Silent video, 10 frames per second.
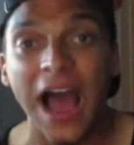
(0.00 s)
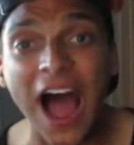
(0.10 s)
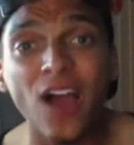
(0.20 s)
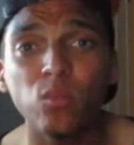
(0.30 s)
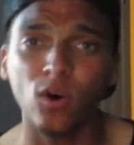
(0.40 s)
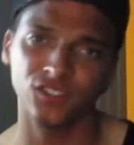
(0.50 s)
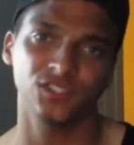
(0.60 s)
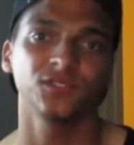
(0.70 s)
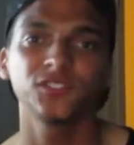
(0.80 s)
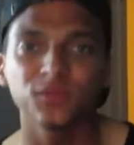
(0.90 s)
I want
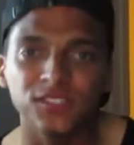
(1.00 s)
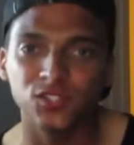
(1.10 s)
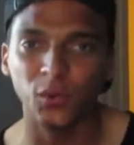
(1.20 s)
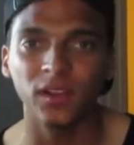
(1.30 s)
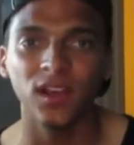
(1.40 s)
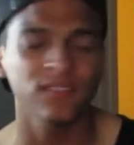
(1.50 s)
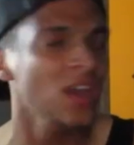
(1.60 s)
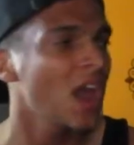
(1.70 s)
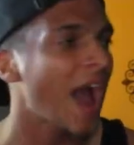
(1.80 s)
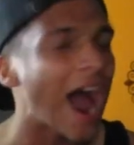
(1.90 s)
you to enjoy life.
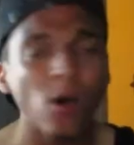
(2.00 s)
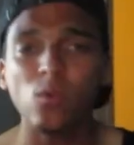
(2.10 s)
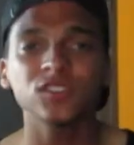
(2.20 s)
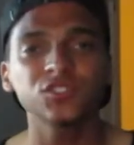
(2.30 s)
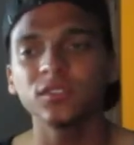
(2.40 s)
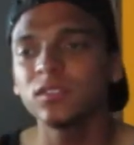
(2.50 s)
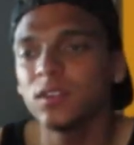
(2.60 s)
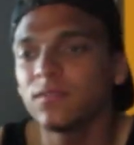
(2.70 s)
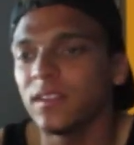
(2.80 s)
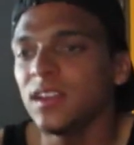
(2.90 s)
I want you to
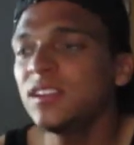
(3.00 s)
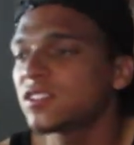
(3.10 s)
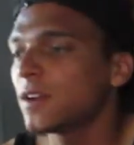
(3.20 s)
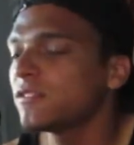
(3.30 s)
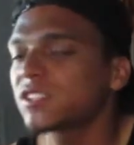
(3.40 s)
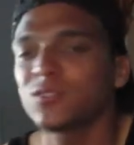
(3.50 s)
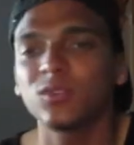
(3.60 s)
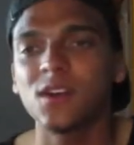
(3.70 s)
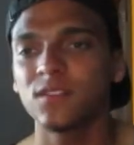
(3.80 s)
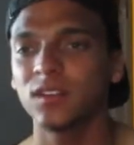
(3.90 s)
live each and every single
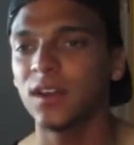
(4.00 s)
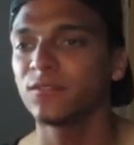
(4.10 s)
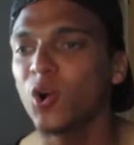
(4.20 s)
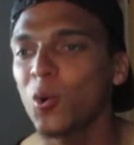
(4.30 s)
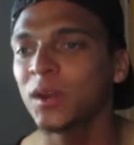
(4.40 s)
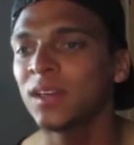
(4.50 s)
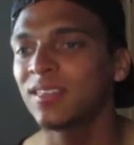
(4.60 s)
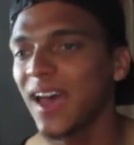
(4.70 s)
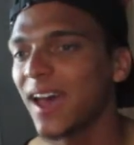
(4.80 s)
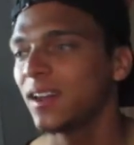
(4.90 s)
day of your life knowing
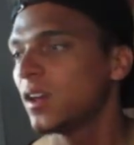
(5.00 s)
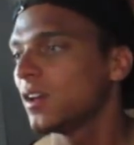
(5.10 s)
that